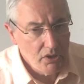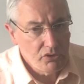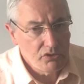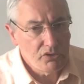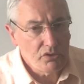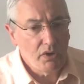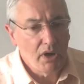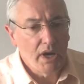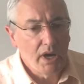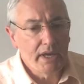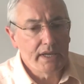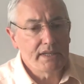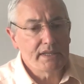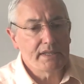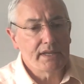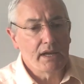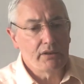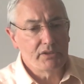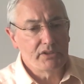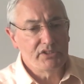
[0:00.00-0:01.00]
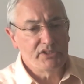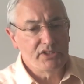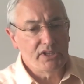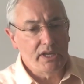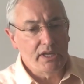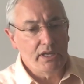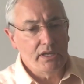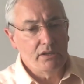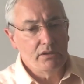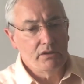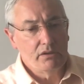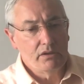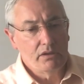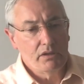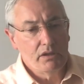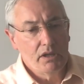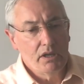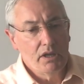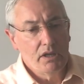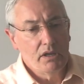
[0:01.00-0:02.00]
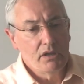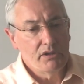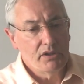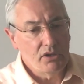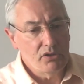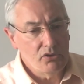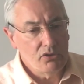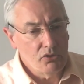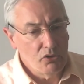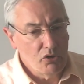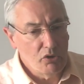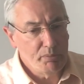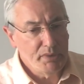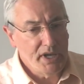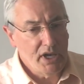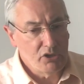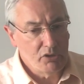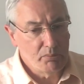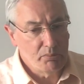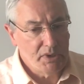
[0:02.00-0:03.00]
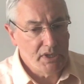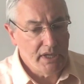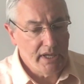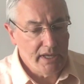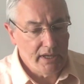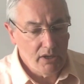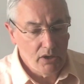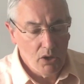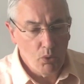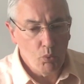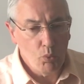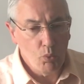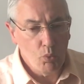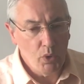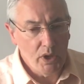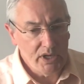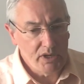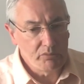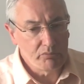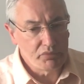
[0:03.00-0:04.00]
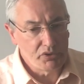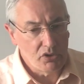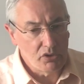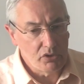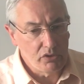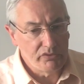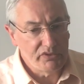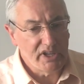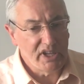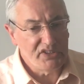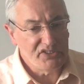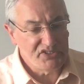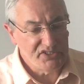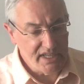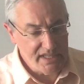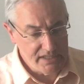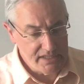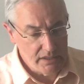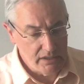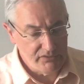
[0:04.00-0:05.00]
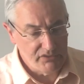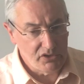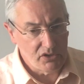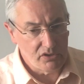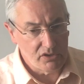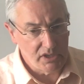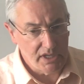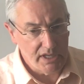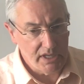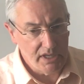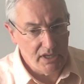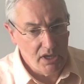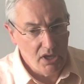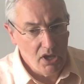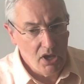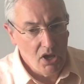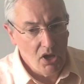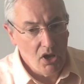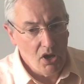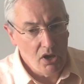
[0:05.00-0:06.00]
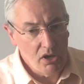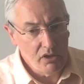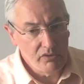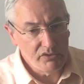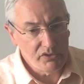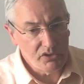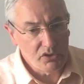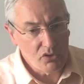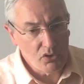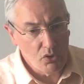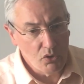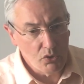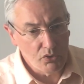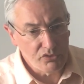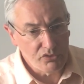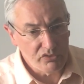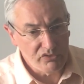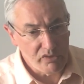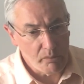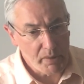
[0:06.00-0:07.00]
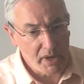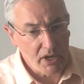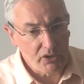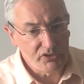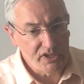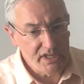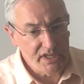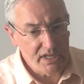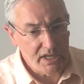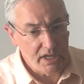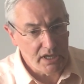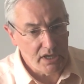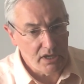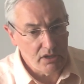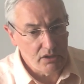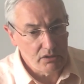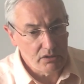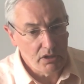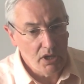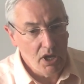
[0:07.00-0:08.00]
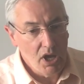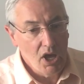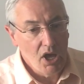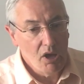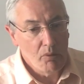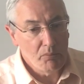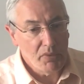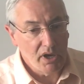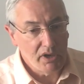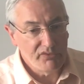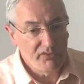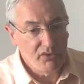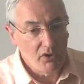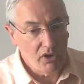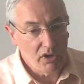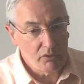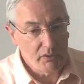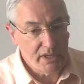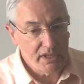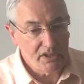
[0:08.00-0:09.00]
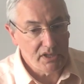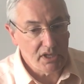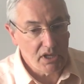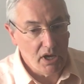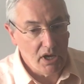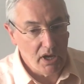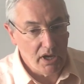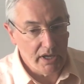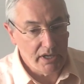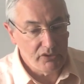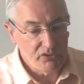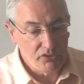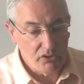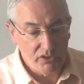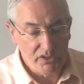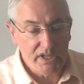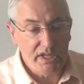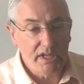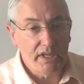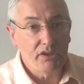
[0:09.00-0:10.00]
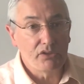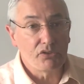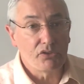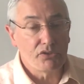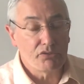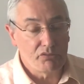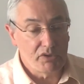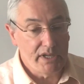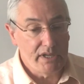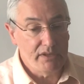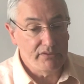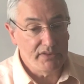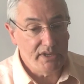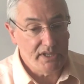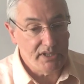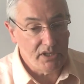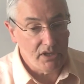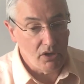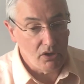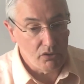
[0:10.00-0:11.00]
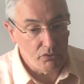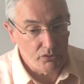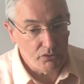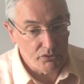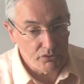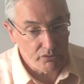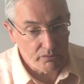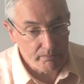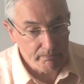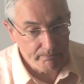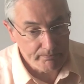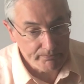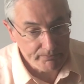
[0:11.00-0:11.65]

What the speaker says: So I guarantee that your piano playing will improve significantly over the course of about a year by following the guides on these 3 videos.